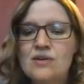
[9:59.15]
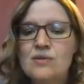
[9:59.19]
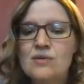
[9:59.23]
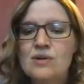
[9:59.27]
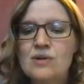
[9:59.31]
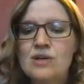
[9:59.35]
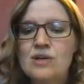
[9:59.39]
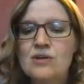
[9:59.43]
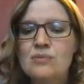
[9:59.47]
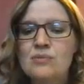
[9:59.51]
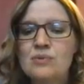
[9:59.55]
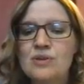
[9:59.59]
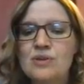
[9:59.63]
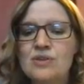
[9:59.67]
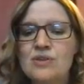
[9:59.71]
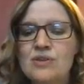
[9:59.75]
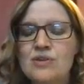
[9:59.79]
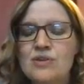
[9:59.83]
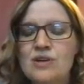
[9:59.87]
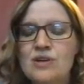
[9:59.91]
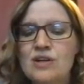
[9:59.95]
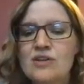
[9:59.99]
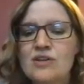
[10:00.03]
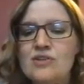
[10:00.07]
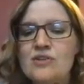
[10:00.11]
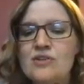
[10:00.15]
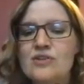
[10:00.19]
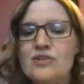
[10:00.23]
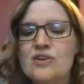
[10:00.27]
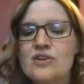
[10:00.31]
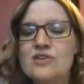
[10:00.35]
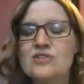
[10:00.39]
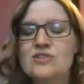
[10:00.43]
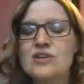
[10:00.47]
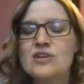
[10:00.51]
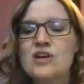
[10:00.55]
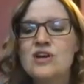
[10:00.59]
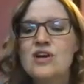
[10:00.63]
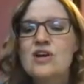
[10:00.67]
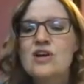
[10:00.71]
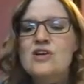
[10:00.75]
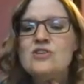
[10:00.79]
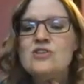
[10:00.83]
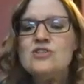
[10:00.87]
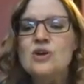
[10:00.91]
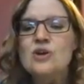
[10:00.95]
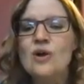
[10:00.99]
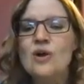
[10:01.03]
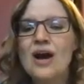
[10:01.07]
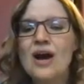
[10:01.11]
we're going to include this.
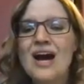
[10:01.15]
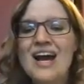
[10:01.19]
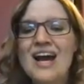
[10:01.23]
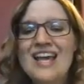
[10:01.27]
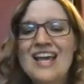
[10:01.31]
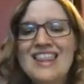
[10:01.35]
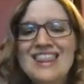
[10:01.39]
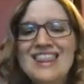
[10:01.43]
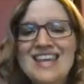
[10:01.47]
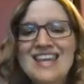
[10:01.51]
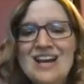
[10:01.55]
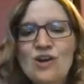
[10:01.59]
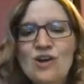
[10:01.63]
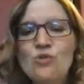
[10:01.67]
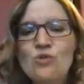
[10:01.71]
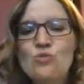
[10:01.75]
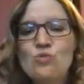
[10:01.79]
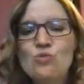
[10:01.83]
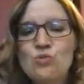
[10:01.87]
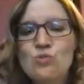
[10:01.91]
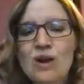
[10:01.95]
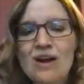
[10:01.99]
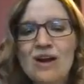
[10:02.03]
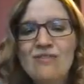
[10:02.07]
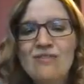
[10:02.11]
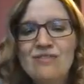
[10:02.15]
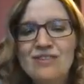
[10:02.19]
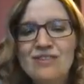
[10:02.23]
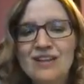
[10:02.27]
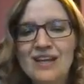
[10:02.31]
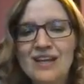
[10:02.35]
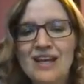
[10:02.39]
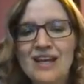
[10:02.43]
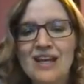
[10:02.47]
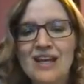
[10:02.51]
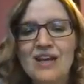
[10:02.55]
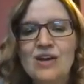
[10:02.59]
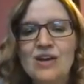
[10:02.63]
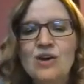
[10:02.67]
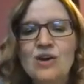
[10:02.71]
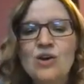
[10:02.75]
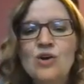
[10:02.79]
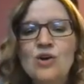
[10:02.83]
So I think roughly